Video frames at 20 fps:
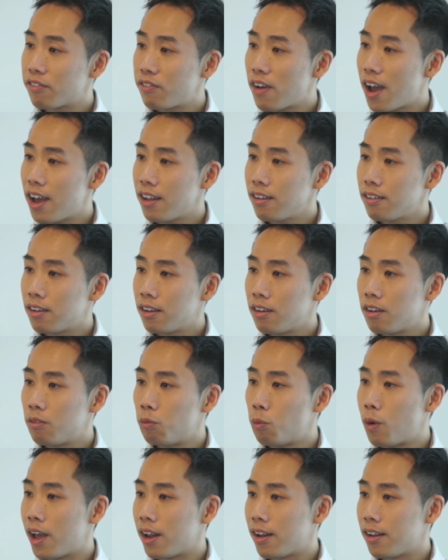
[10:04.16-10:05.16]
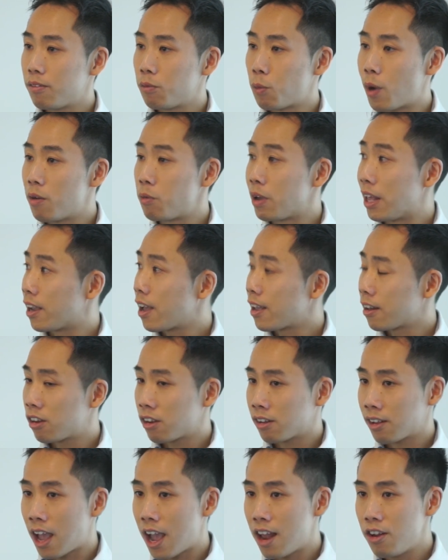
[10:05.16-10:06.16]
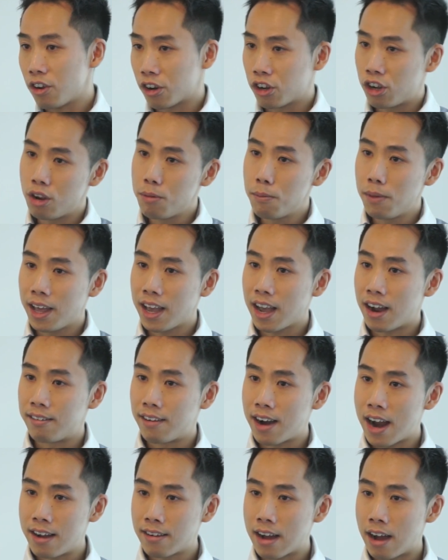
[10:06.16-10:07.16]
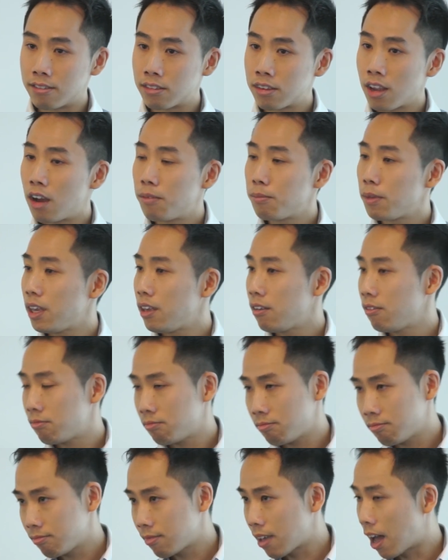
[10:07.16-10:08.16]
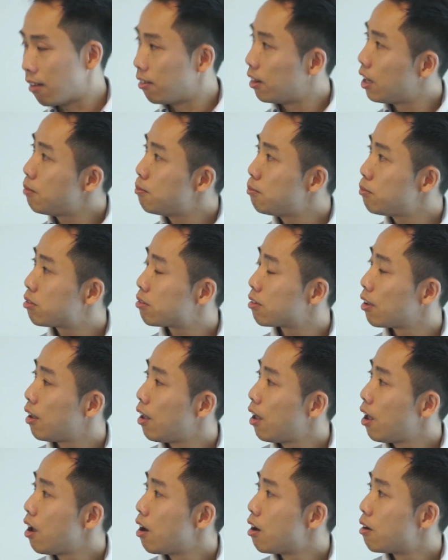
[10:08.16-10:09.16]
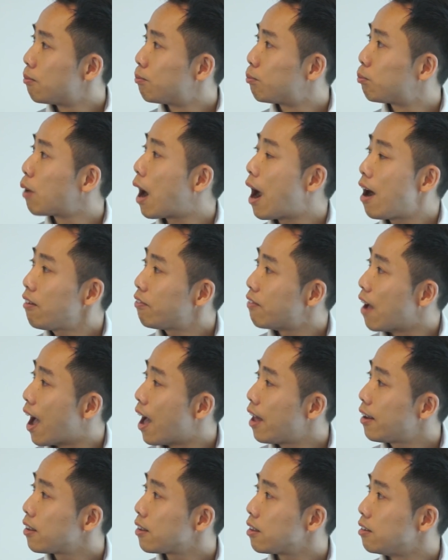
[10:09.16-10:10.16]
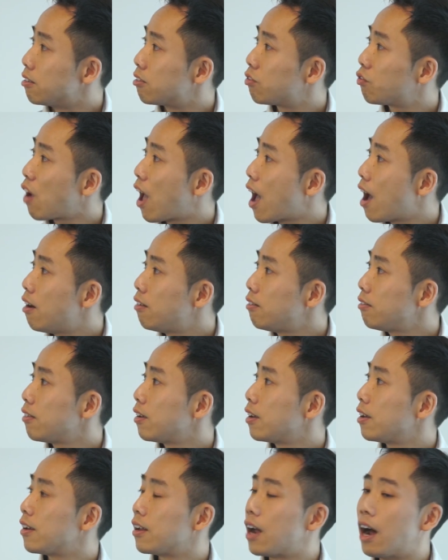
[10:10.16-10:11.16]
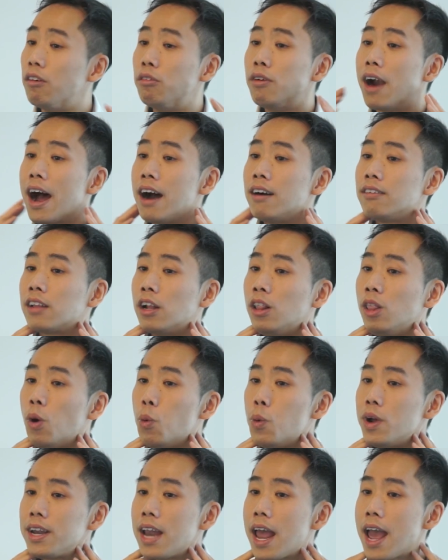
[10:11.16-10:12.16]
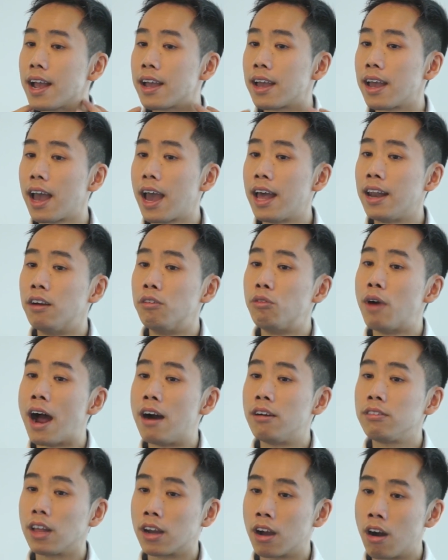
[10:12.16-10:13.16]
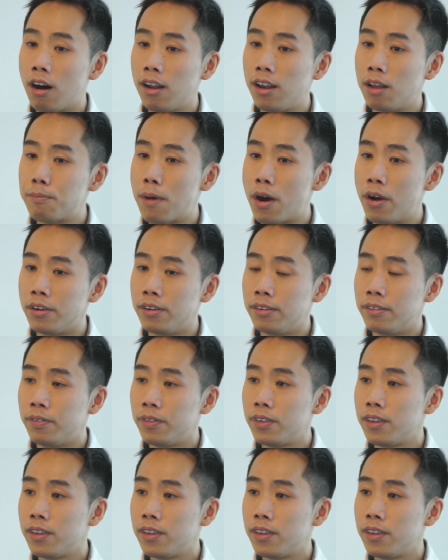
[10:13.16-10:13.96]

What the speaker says: fat, where we tend to accumulate around our tummy, our limbs, brown fat is found around the lower neck and around the collarbone.